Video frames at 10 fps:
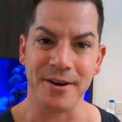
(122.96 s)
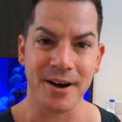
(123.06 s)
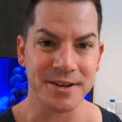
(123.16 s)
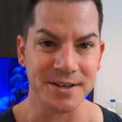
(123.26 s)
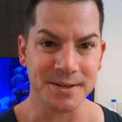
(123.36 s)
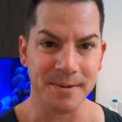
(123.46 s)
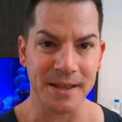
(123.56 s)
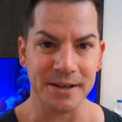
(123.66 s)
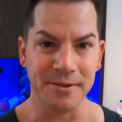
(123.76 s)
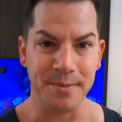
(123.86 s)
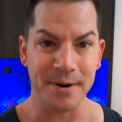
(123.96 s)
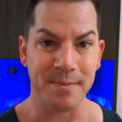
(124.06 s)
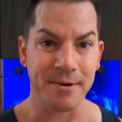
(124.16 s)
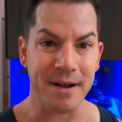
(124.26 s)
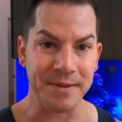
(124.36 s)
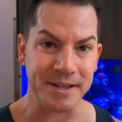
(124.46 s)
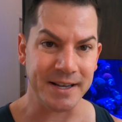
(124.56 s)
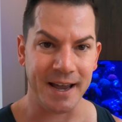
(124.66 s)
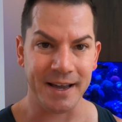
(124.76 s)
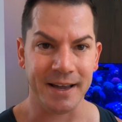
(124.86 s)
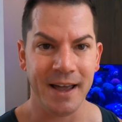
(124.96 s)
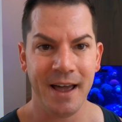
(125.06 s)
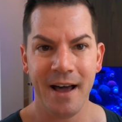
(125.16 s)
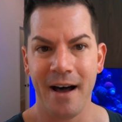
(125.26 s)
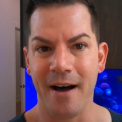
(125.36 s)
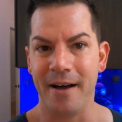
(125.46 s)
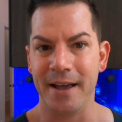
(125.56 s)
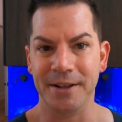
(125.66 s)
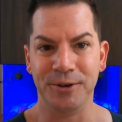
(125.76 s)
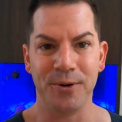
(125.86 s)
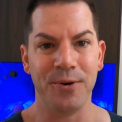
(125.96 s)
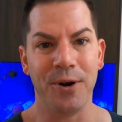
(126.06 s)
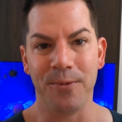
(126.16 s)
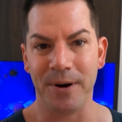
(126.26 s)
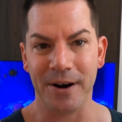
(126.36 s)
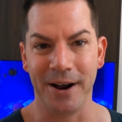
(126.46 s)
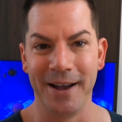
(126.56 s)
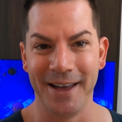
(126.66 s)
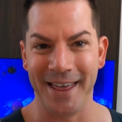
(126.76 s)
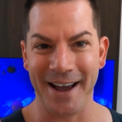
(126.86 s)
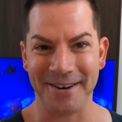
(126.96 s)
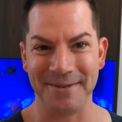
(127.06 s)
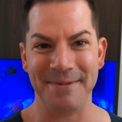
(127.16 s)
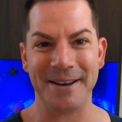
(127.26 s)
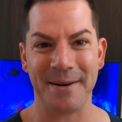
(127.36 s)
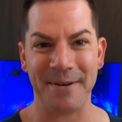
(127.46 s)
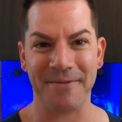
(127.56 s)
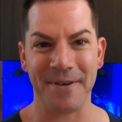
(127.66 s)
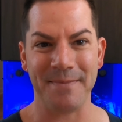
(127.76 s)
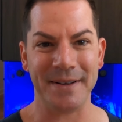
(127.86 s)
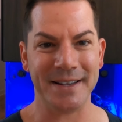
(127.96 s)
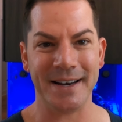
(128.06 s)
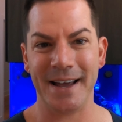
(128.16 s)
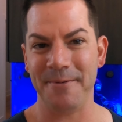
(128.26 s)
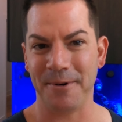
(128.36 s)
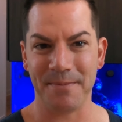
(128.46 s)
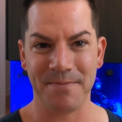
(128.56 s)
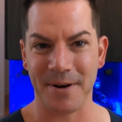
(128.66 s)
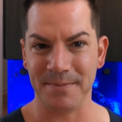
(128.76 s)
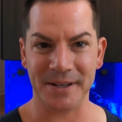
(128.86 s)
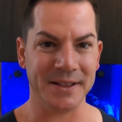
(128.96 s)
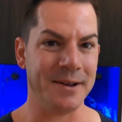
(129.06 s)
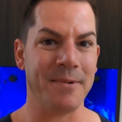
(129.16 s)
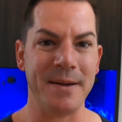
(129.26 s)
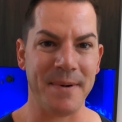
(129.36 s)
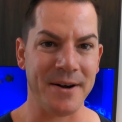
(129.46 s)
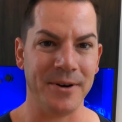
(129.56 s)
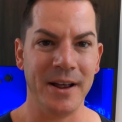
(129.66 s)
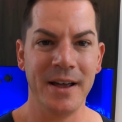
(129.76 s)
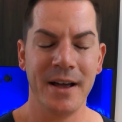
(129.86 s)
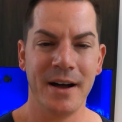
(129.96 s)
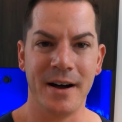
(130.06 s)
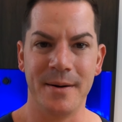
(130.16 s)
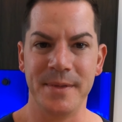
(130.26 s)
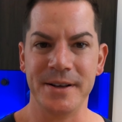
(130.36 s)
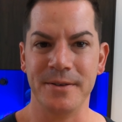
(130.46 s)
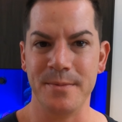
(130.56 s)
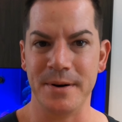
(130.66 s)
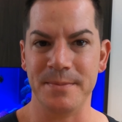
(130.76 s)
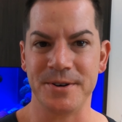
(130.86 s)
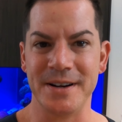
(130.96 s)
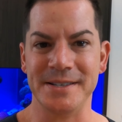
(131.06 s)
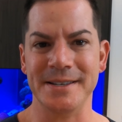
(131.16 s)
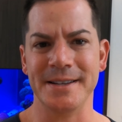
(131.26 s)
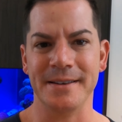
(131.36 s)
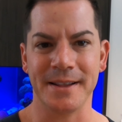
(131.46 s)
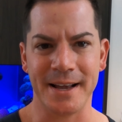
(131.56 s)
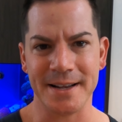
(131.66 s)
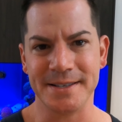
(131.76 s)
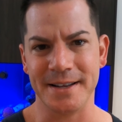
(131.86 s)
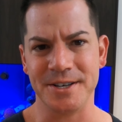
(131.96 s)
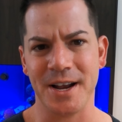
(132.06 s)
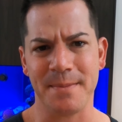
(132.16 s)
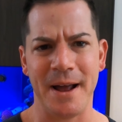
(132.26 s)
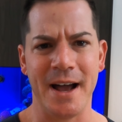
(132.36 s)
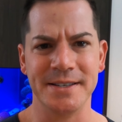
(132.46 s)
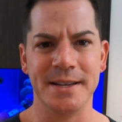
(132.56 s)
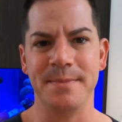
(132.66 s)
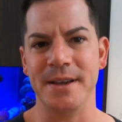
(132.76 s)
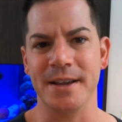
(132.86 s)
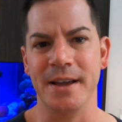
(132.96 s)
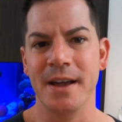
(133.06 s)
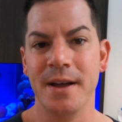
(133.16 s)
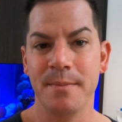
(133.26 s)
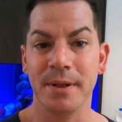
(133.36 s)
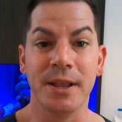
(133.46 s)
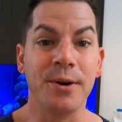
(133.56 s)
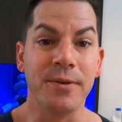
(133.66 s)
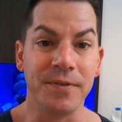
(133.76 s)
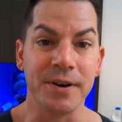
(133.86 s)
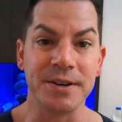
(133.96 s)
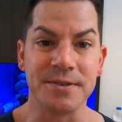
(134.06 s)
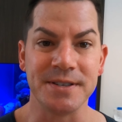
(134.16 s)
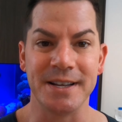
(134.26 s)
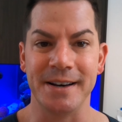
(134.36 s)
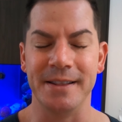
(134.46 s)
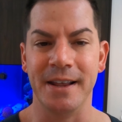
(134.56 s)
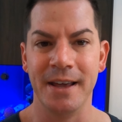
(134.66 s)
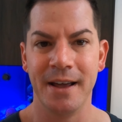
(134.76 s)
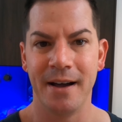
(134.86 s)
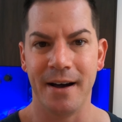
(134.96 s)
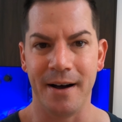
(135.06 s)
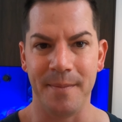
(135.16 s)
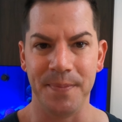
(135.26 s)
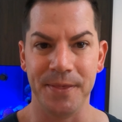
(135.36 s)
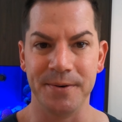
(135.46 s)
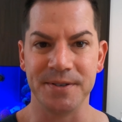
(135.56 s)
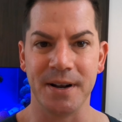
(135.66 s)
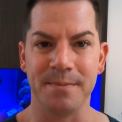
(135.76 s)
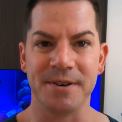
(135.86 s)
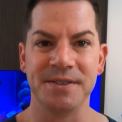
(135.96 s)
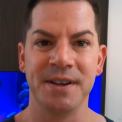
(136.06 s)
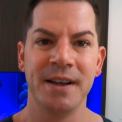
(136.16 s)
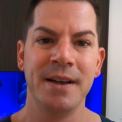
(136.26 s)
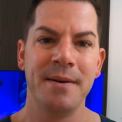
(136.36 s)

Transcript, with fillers: cautious with the aluminum around the tank, and don't know where that could be coming from. But today we'll completely wipe out the aluminum traces. And like I said, check my ICP below if you're interested in those numbers.